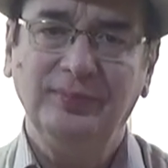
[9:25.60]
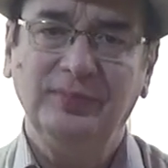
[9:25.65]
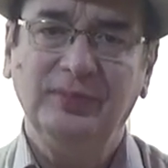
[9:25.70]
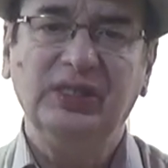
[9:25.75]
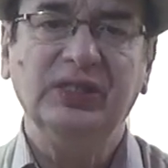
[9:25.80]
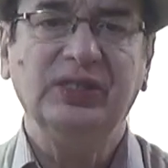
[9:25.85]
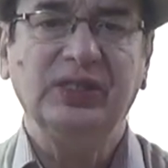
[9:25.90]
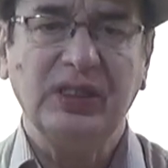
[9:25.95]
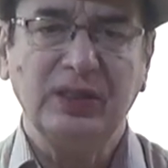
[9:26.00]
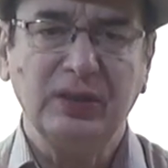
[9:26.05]

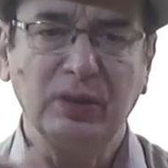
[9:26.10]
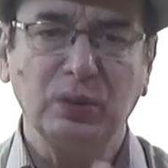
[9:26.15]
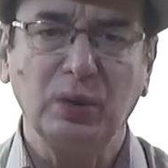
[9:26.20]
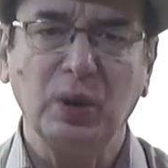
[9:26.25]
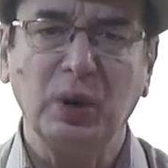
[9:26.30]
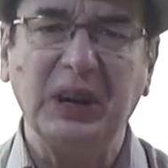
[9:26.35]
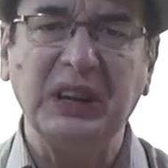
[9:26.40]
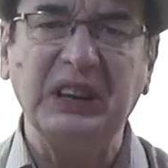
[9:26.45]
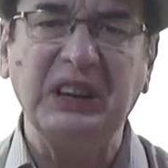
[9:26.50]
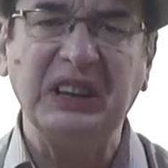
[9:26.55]
She says, You
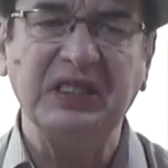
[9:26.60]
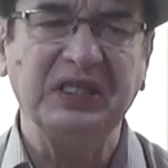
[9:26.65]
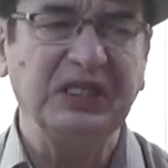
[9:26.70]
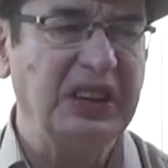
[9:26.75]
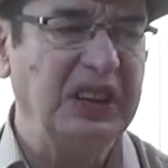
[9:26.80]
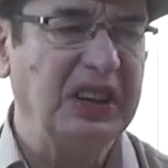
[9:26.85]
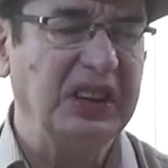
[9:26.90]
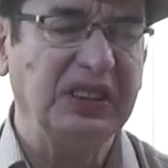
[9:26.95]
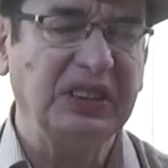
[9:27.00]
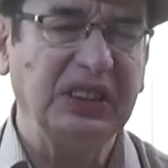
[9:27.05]
know, he does
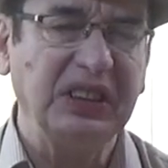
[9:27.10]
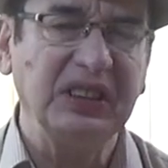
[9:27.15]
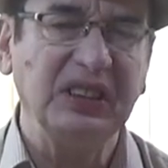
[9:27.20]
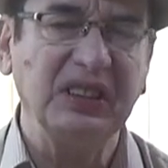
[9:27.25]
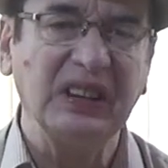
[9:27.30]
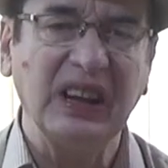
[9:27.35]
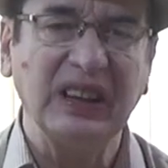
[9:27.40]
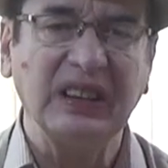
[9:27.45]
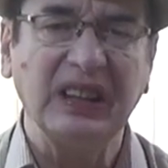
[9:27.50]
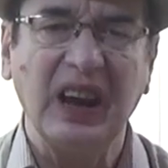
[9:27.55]
this, he
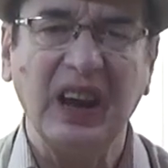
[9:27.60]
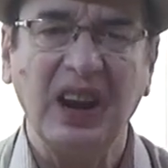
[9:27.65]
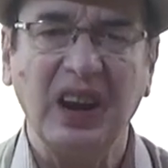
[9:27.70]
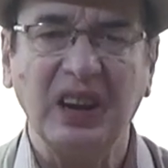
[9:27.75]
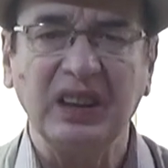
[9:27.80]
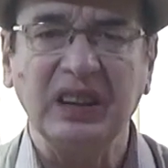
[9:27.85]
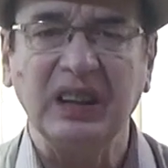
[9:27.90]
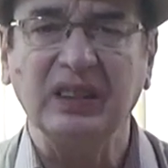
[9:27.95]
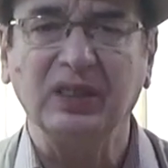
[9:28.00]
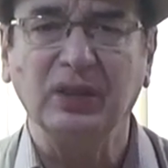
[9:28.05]
is like
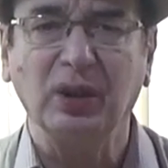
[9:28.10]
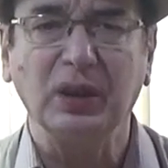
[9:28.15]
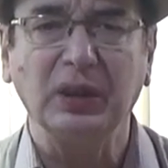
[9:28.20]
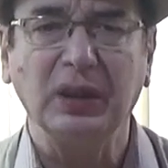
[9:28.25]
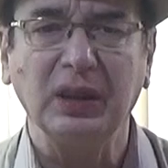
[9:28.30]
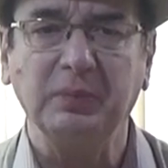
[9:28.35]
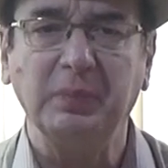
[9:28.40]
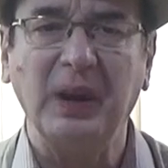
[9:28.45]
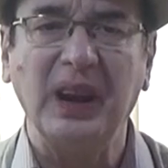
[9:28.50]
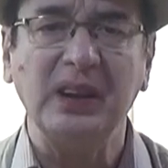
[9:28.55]
that, he's got
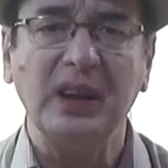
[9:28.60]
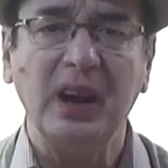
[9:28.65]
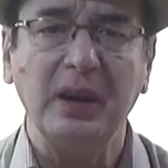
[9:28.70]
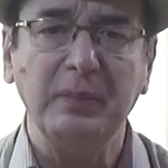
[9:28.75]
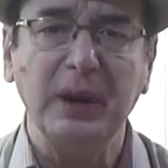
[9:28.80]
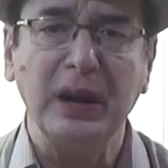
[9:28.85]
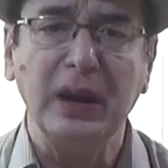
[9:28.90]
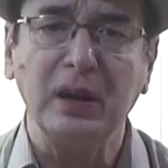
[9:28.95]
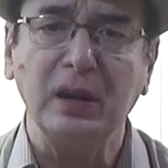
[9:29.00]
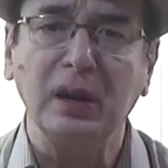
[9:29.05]
this bad
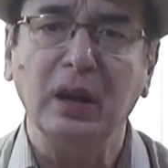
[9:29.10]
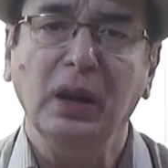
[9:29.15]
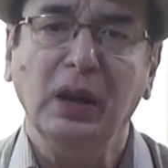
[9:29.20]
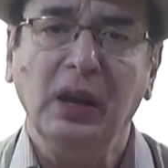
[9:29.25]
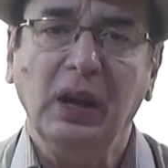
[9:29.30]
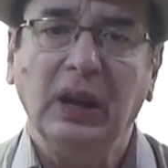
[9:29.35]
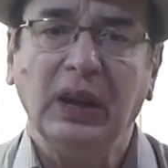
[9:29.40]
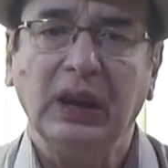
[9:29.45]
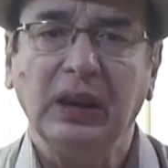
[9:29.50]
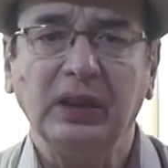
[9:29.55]
habit,
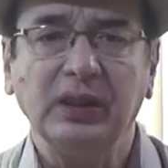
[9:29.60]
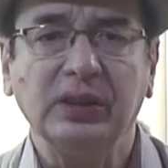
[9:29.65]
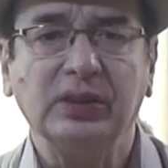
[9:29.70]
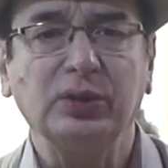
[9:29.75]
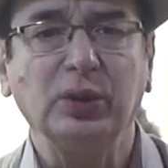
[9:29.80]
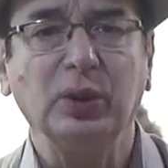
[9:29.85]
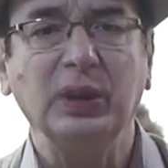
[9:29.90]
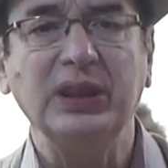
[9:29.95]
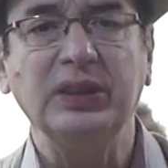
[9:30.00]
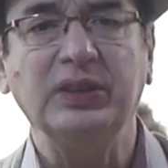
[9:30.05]
he is
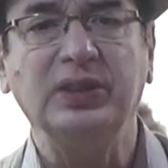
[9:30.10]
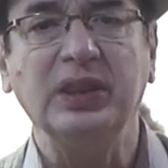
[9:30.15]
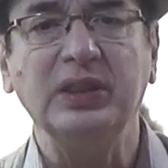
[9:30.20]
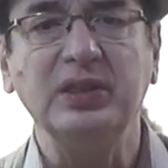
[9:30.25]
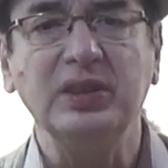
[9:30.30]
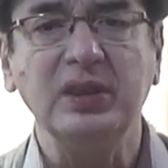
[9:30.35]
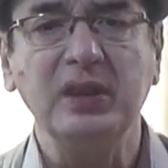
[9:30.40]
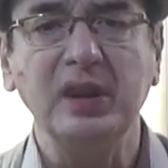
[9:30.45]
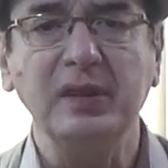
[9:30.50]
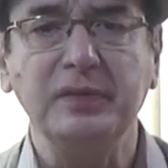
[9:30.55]
so
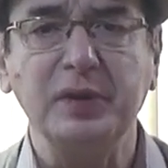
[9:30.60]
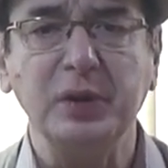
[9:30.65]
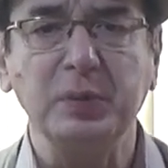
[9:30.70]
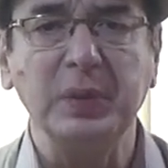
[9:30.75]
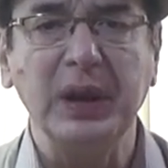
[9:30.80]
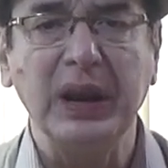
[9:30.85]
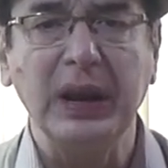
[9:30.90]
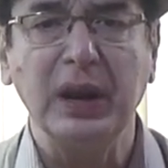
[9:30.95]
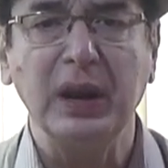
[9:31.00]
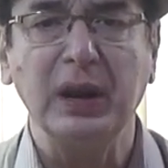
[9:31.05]
insensitive to
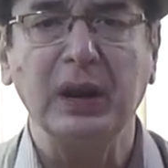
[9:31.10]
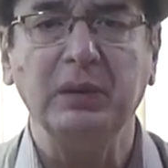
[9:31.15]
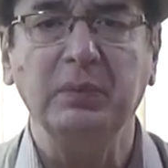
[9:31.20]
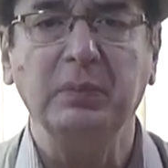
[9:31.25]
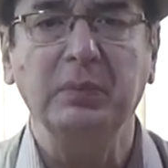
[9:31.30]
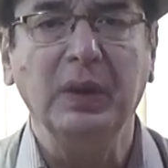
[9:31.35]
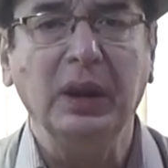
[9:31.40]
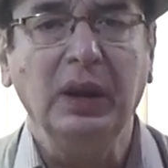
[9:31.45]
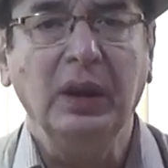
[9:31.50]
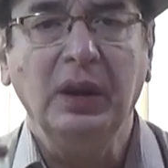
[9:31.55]
me, he
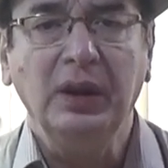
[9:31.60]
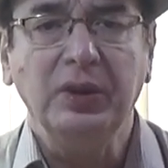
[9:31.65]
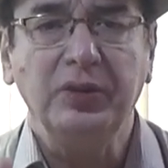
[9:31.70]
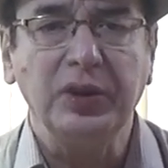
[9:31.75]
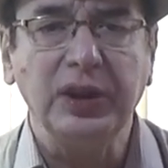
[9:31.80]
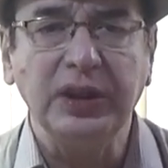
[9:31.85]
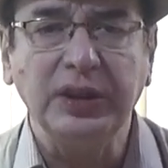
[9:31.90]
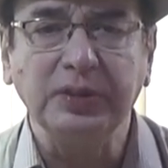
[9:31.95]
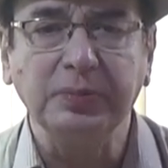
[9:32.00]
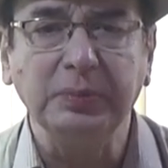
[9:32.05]

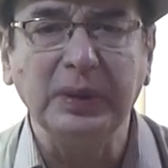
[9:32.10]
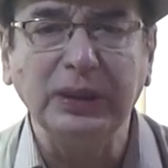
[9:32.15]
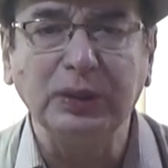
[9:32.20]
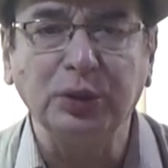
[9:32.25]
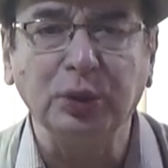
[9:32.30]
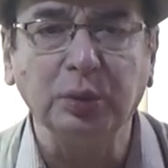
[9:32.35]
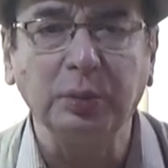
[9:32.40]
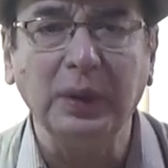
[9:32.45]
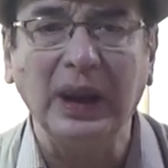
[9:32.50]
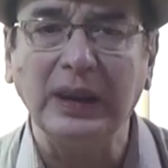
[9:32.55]
treats me
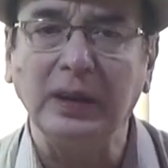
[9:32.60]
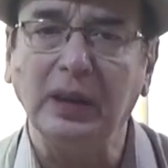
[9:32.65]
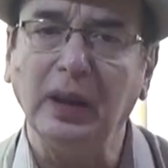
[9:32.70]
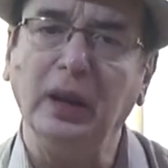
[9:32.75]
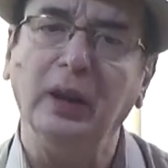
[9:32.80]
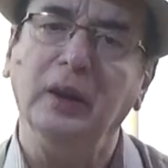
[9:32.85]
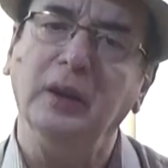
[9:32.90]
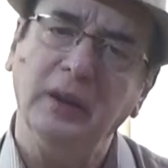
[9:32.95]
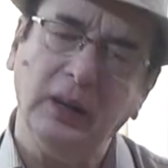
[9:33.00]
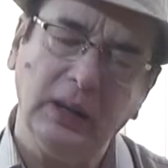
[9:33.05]
so
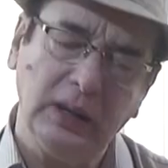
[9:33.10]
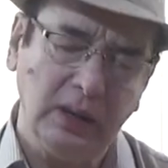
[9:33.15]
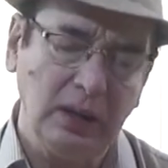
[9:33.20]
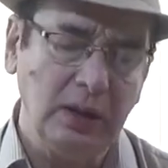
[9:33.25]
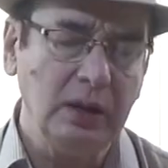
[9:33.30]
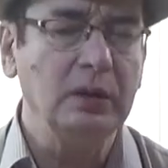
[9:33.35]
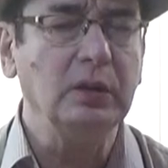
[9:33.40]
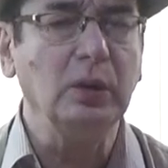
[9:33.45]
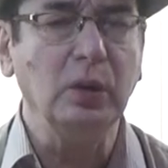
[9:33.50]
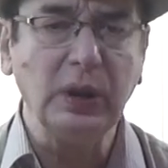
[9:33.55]
badly.
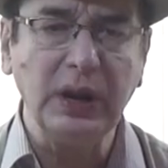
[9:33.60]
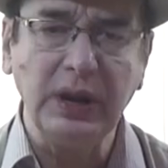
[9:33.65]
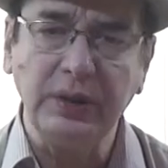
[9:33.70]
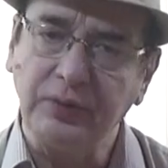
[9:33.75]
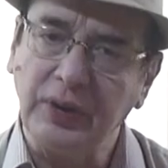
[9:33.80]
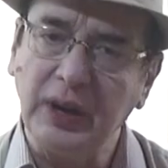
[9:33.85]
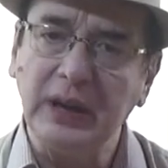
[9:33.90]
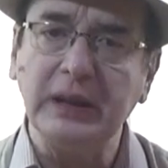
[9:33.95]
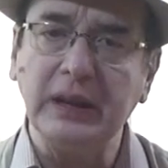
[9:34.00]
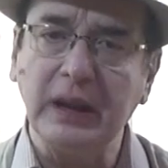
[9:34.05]
Okay,
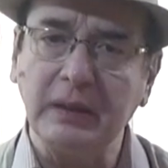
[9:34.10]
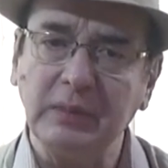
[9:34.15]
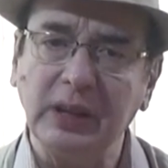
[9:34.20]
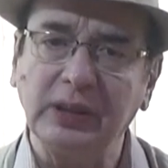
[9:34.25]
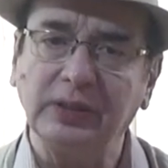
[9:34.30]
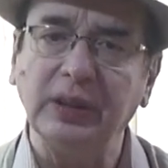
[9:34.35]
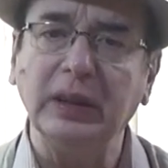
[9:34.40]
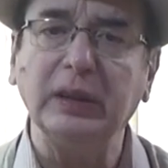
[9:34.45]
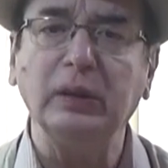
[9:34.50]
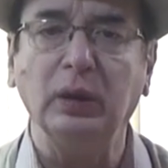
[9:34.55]
fine, I'm
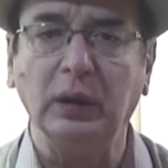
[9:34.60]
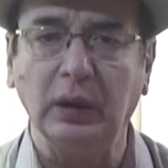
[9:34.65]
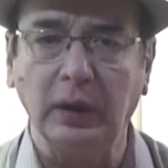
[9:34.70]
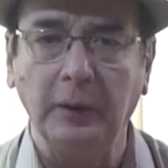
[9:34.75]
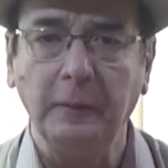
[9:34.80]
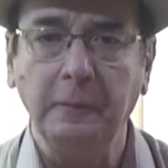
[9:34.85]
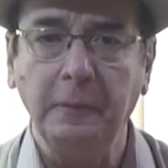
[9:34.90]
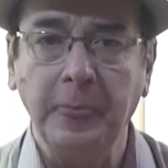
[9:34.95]
listening to her.